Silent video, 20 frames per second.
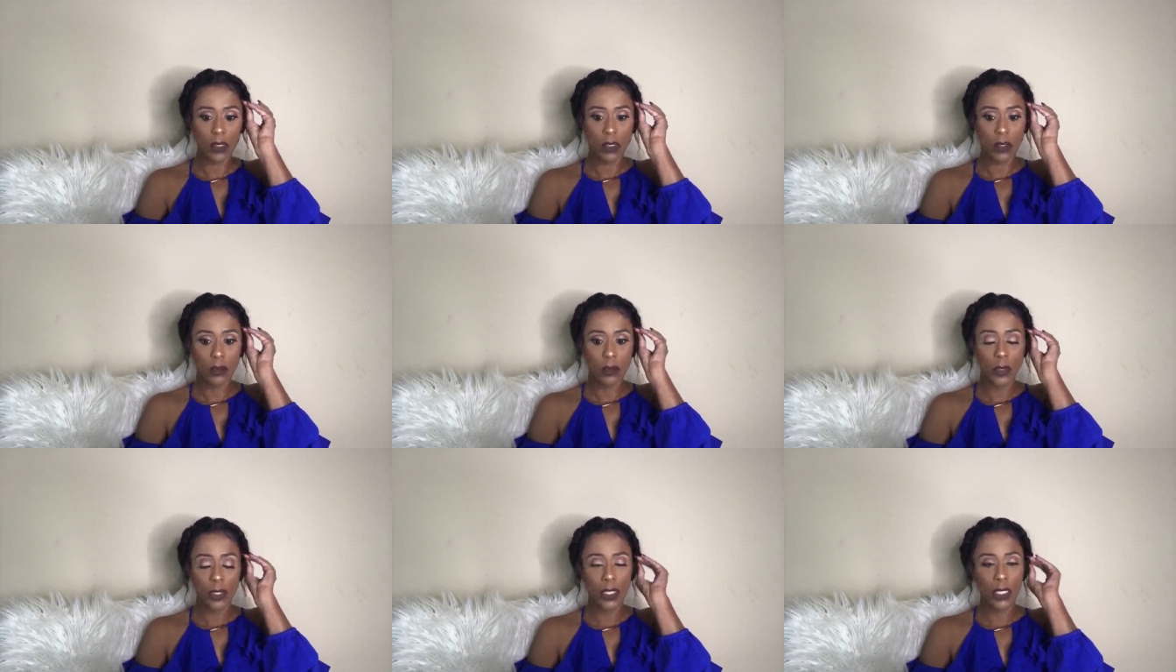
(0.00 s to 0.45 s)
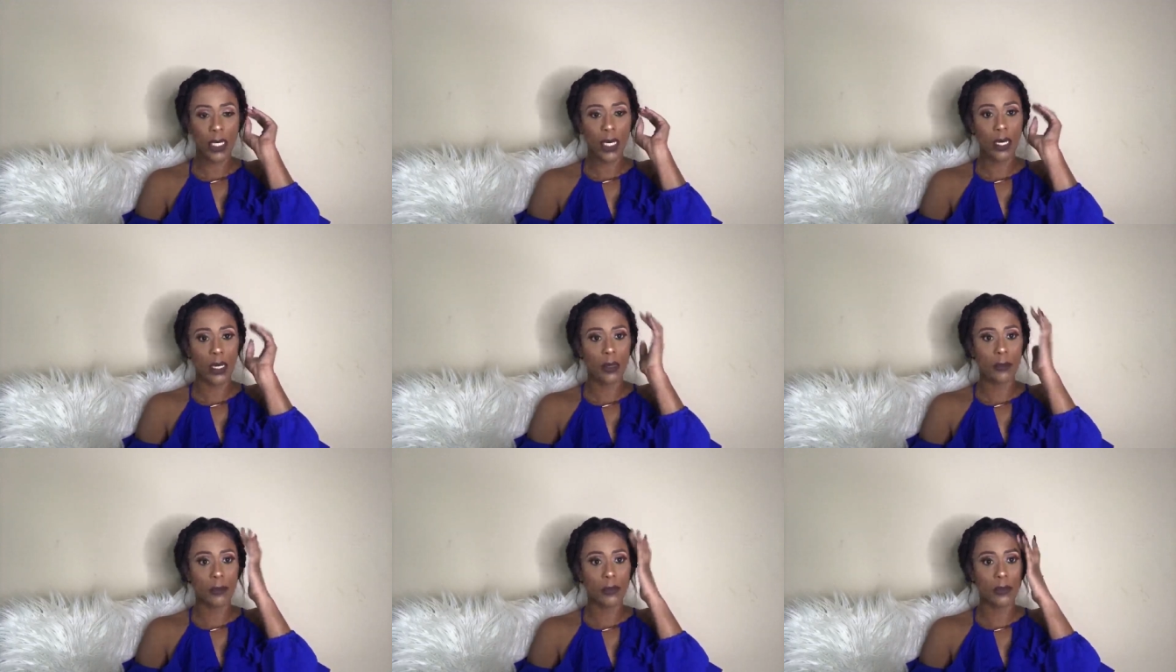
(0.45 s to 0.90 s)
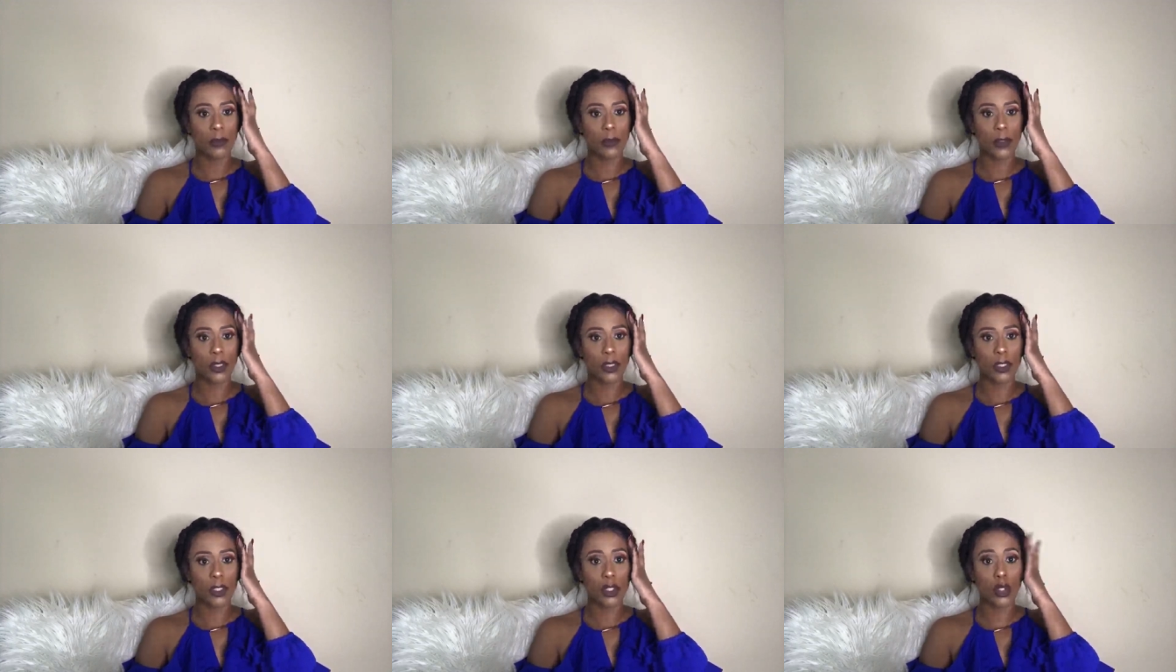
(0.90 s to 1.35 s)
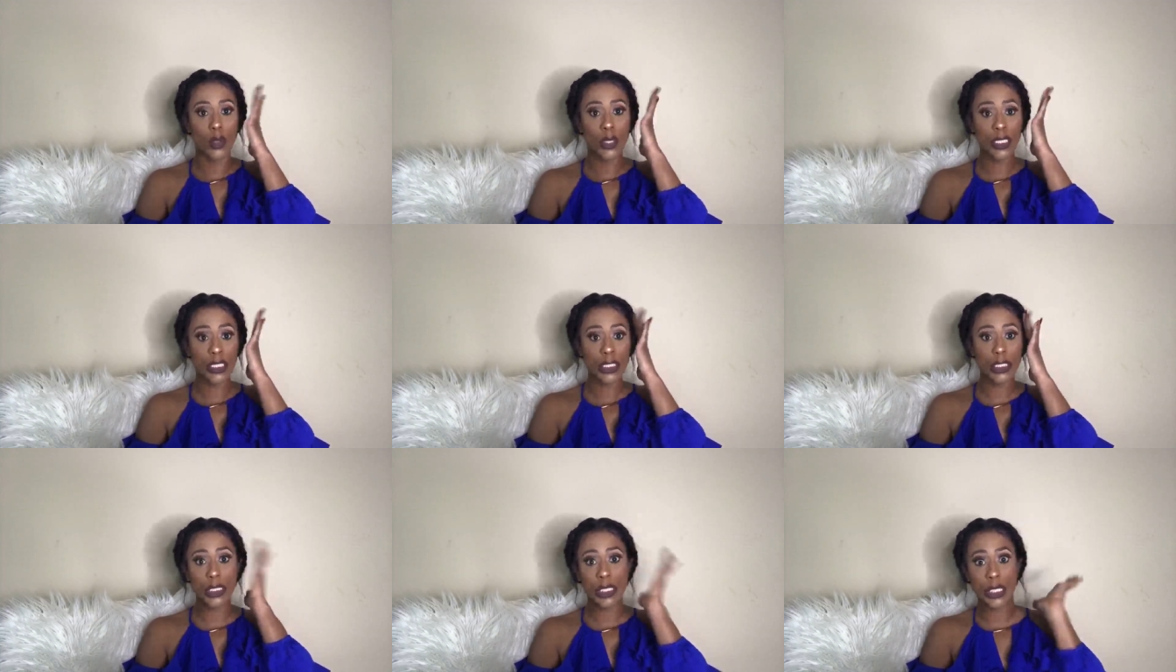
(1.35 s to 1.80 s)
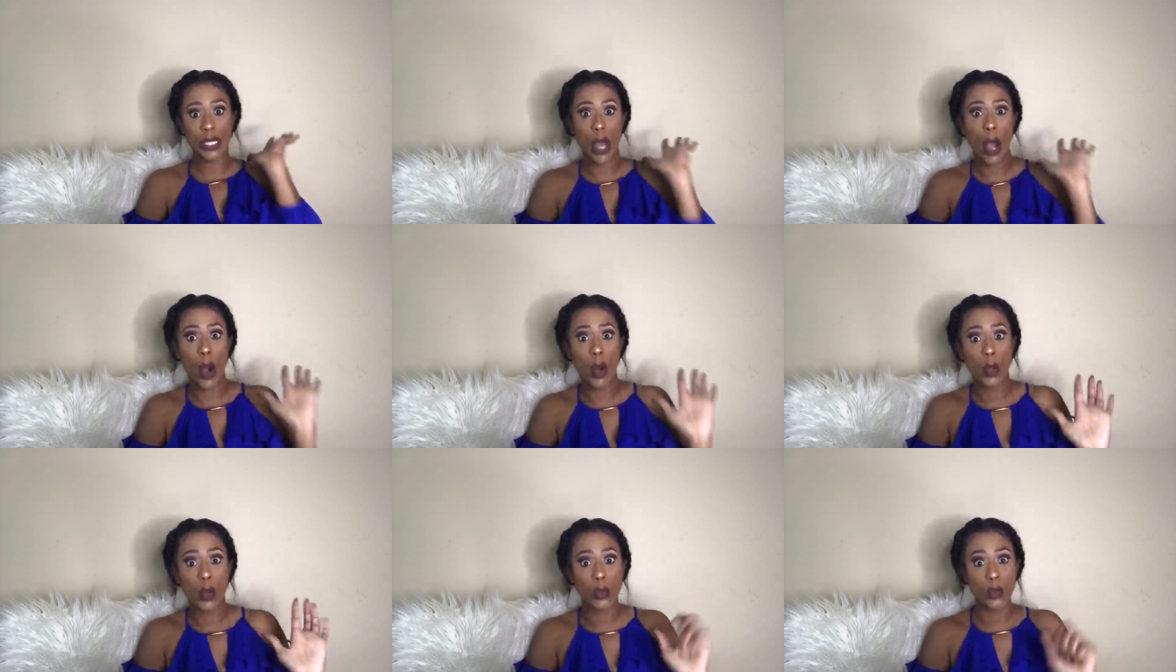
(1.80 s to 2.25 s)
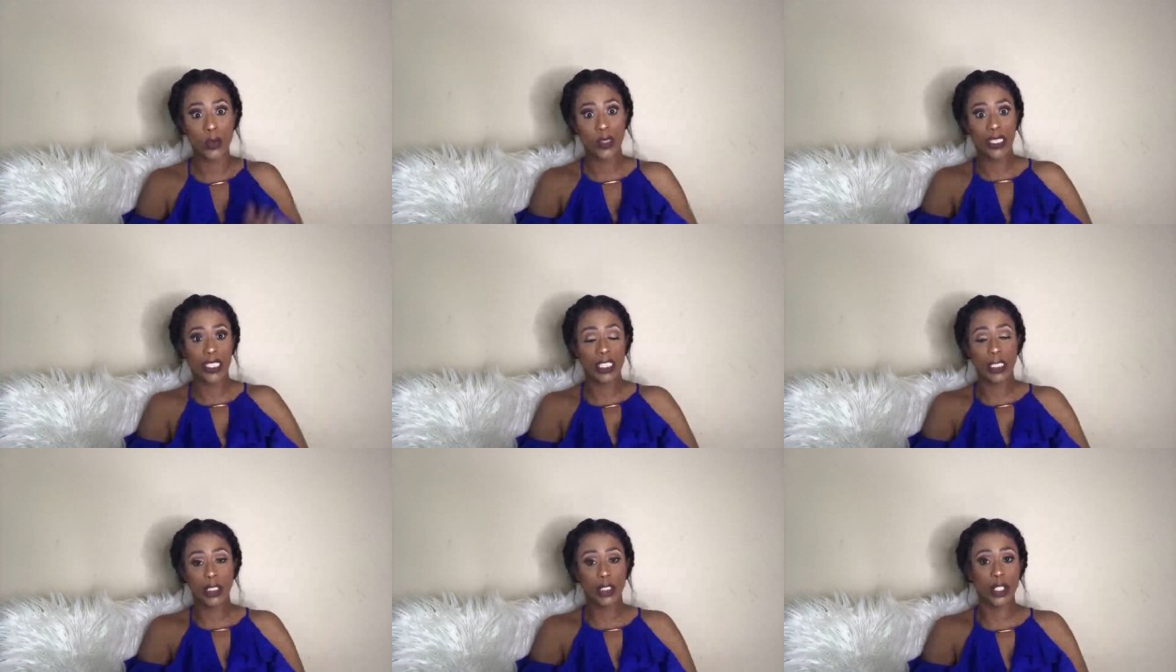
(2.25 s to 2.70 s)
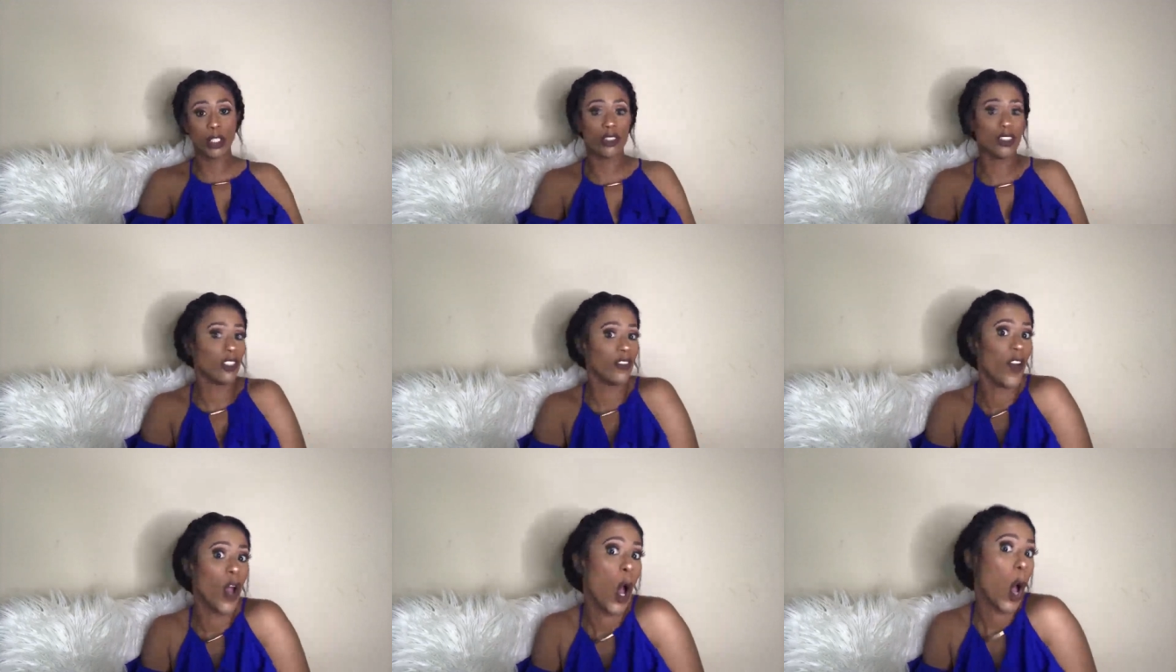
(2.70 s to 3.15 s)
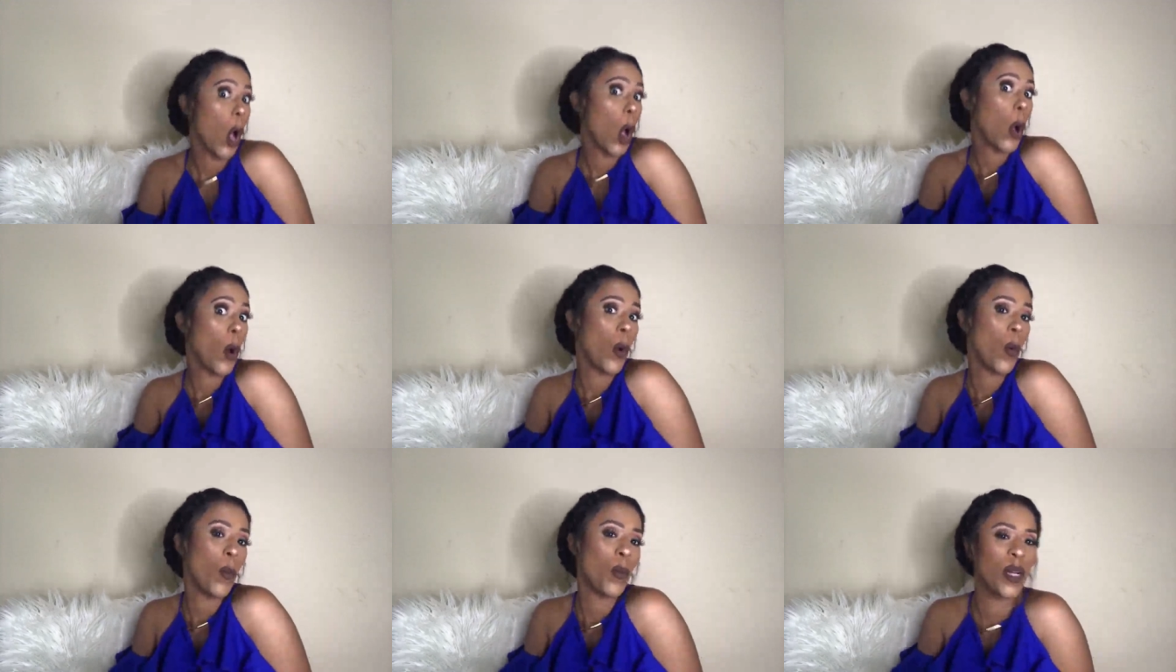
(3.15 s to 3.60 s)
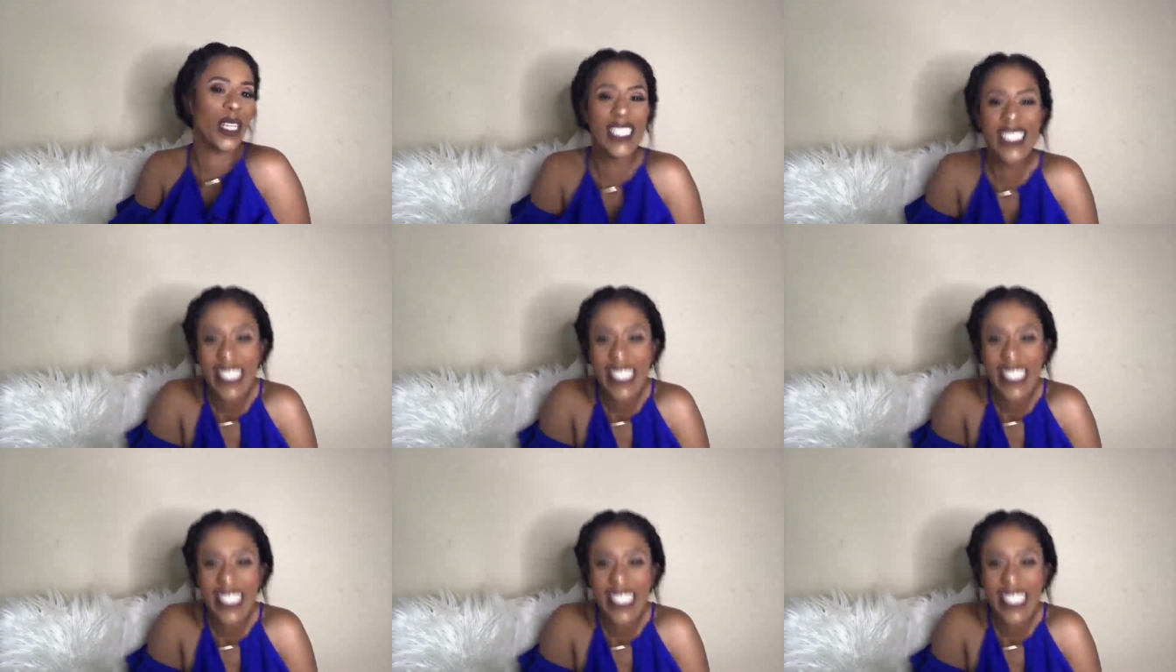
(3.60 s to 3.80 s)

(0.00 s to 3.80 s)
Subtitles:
we're Christian hoes in the Church of Hope.